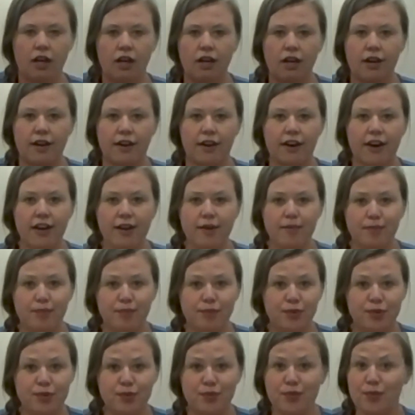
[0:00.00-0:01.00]
All right,
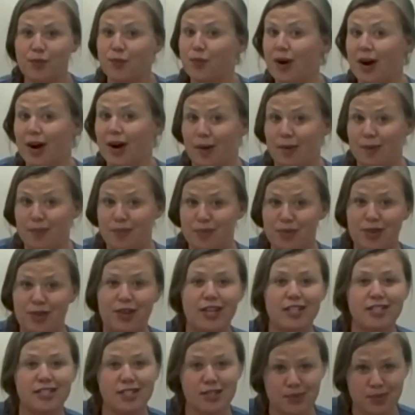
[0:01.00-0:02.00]
well,
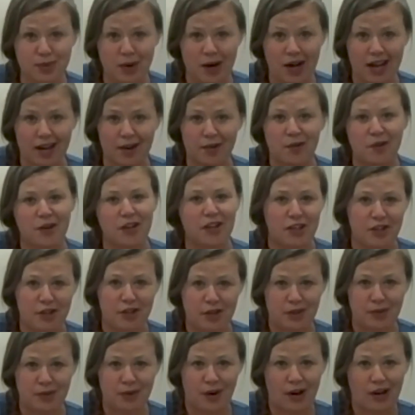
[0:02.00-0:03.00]
this is why I wanted to
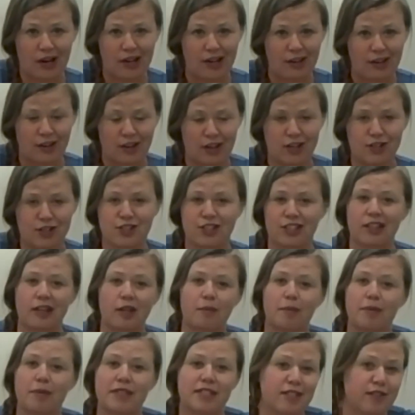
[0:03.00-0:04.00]
do our introduction a
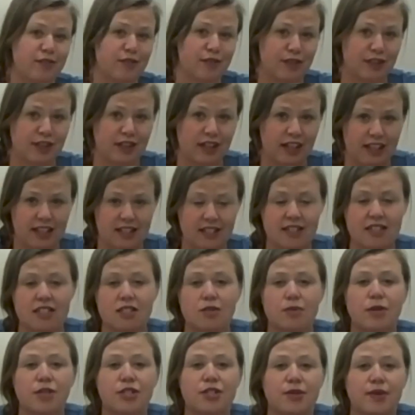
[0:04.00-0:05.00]
little bit differently.
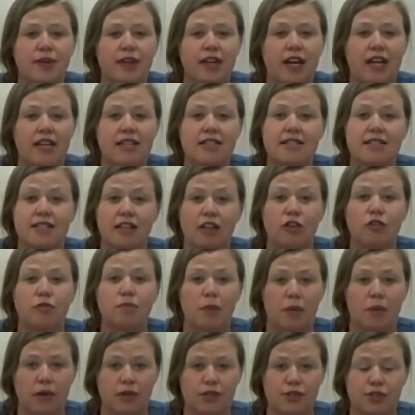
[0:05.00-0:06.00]
Since we're doing a
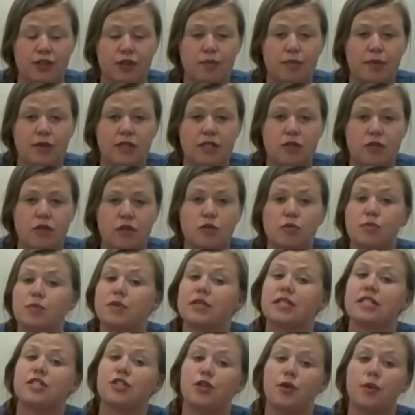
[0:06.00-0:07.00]
self portrait, which
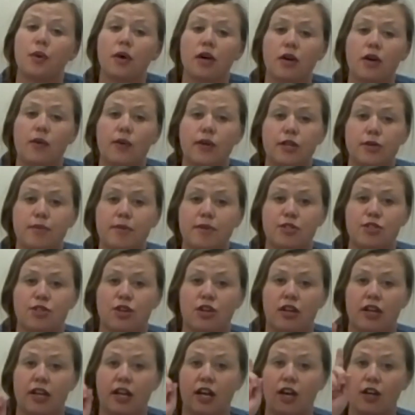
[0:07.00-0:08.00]
means you are going to be
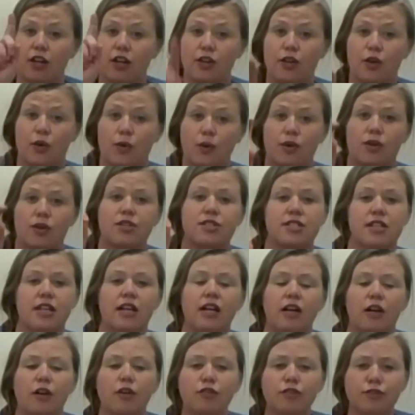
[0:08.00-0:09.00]
drawing
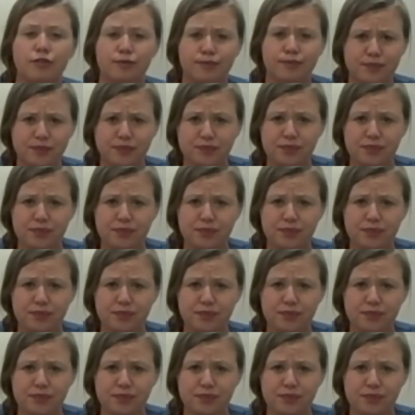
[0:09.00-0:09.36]
yourself,